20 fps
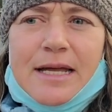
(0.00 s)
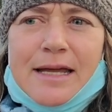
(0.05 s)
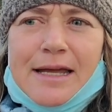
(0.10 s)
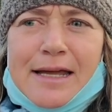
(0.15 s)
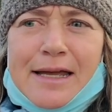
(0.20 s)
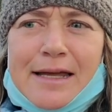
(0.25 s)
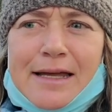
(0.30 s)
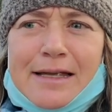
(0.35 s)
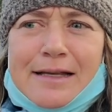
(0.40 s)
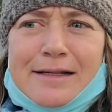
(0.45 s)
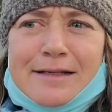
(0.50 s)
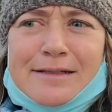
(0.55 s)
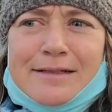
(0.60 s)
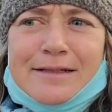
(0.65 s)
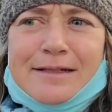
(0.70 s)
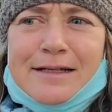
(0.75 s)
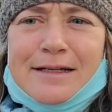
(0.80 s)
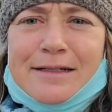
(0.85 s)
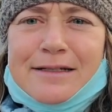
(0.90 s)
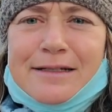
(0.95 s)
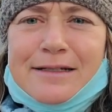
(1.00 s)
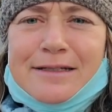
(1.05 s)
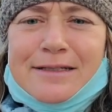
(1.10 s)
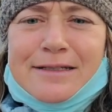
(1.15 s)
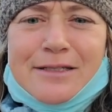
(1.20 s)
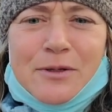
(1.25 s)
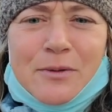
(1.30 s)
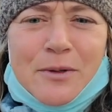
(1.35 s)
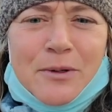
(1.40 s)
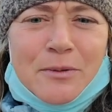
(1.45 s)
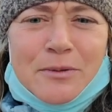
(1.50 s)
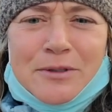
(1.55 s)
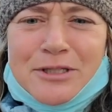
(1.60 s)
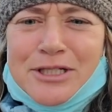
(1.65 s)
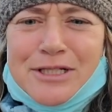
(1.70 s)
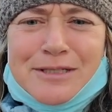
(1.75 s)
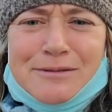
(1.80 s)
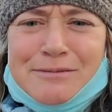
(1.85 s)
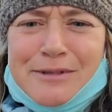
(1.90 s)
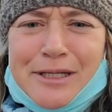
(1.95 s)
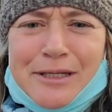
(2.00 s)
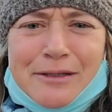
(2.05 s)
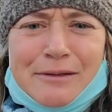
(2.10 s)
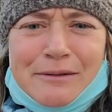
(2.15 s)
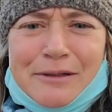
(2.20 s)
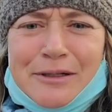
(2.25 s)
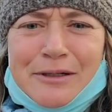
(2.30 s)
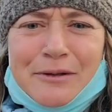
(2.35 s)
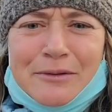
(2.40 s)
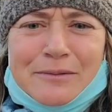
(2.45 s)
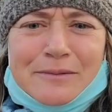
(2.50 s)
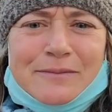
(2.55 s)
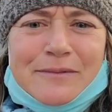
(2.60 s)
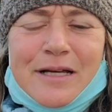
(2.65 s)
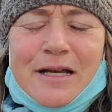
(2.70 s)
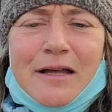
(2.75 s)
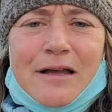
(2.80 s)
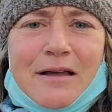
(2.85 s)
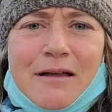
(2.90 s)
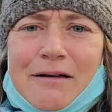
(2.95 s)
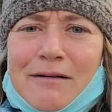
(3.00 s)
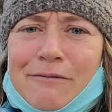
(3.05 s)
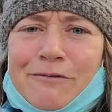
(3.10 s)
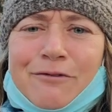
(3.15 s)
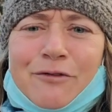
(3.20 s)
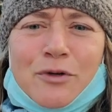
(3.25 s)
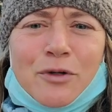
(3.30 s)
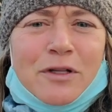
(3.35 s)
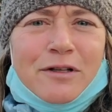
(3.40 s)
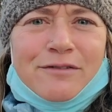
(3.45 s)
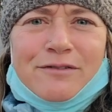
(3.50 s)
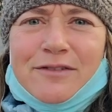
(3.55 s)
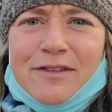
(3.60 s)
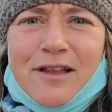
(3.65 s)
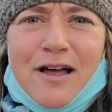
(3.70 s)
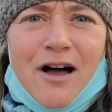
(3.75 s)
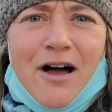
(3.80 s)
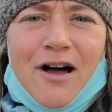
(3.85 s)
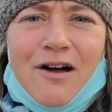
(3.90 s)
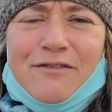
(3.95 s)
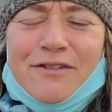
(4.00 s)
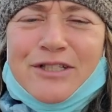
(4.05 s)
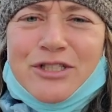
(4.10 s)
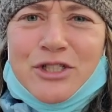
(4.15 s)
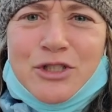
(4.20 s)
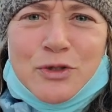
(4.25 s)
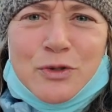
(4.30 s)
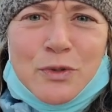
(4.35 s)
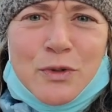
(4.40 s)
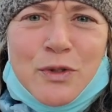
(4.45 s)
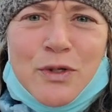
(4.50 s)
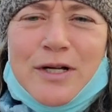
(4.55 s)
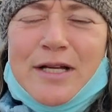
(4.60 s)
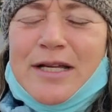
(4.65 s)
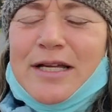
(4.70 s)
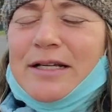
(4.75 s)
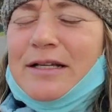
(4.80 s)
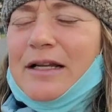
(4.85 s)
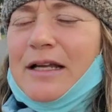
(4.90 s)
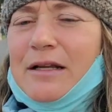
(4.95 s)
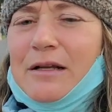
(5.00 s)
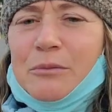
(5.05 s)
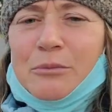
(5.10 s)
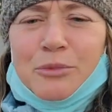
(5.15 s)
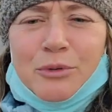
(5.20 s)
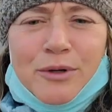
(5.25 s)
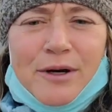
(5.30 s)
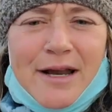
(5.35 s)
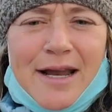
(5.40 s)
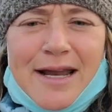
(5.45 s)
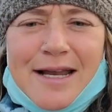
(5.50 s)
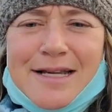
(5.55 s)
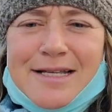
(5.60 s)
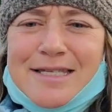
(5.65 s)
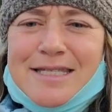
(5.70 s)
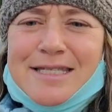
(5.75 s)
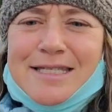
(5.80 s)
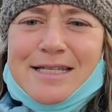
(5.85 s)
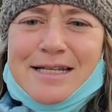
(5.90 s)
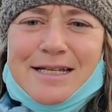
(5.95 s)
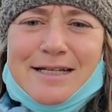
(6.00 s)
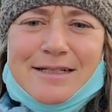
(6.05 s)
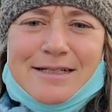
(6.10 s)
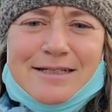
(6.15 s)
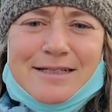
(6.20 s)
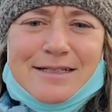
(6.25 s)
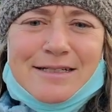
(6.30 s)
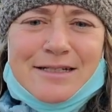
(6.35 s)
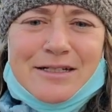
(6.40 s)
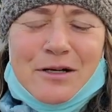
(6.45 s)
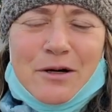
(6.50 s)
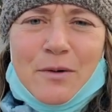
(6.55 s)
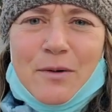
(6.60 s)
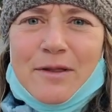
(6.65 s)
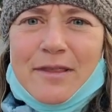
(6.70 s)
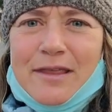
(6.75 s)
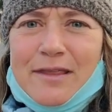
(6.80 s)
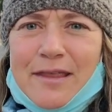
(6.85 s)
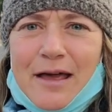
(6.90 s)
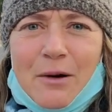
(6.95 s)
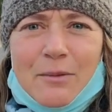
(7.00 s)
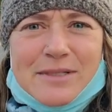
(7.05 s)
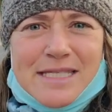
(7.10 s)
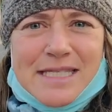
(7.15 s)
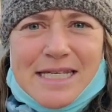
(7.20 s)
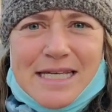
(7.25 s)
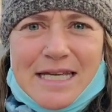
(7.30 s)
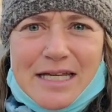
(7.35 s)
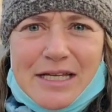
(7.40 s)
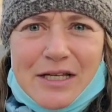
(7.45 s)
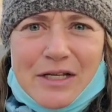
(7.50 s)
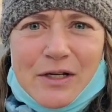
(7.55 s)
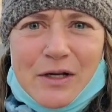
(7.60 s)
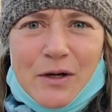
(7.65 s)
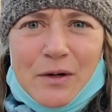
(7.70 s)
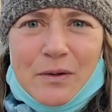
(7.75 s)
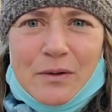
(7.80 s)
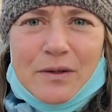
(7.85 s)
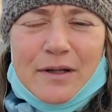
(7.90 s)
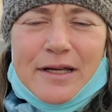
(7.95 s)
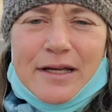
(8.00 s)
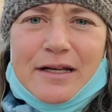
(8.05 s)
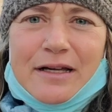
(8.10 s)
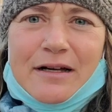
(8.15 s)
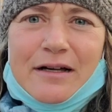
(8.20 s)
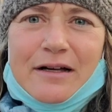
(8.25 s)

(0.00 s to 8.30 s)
And so we were just like, you know, full of love and joy and embraced, and, you know, and then that was it, you know, like